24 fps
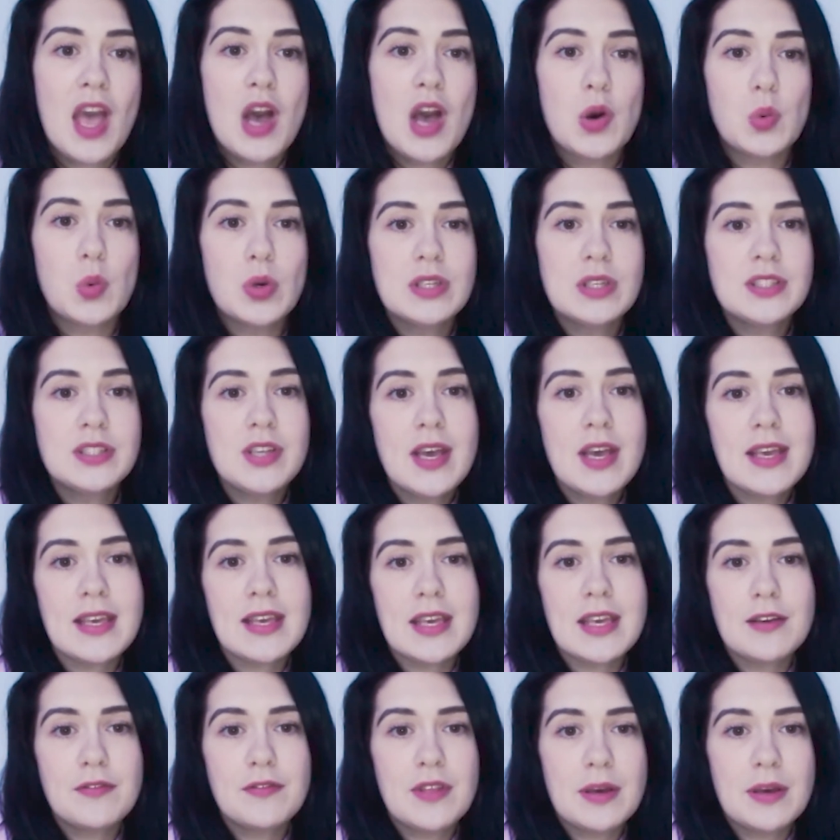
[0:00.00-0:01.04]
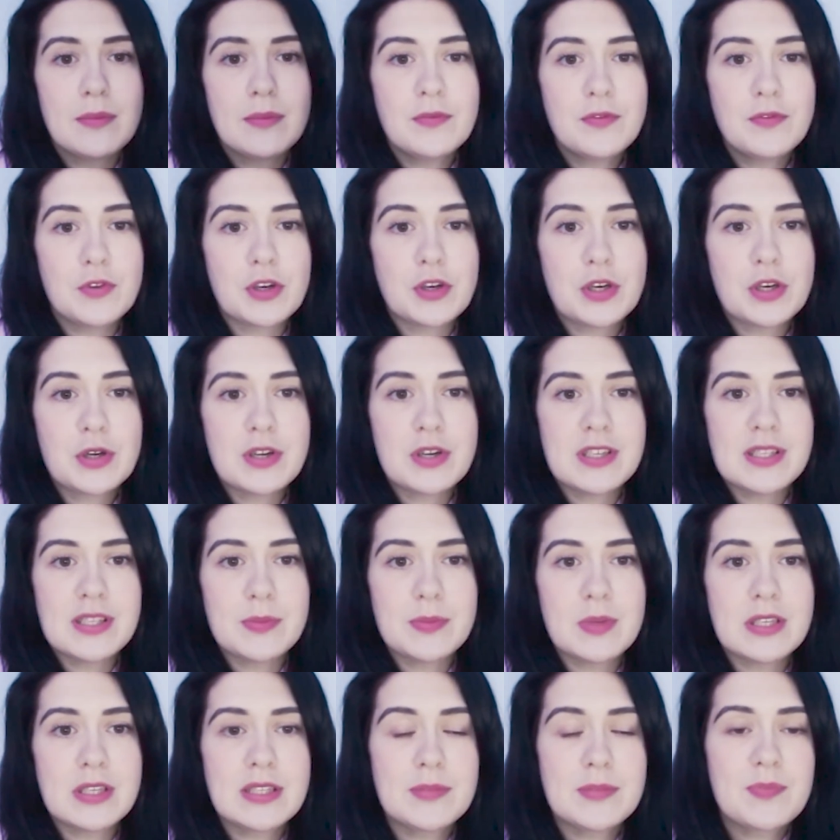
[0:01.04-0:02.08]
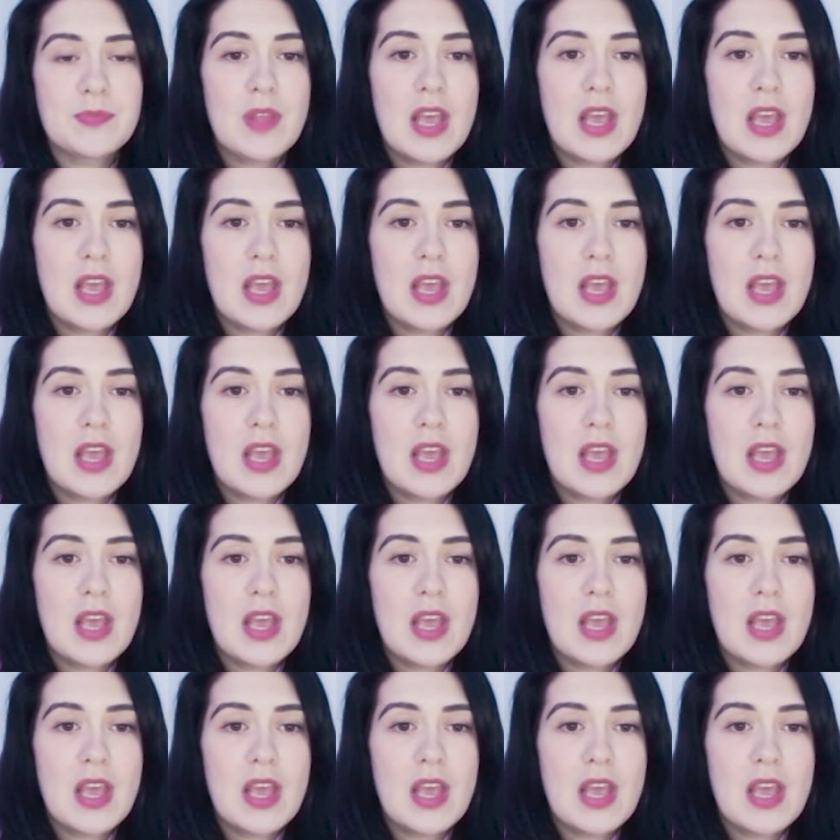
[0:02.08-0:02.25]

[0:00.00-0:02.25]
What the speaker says: What do I give them for Christmas?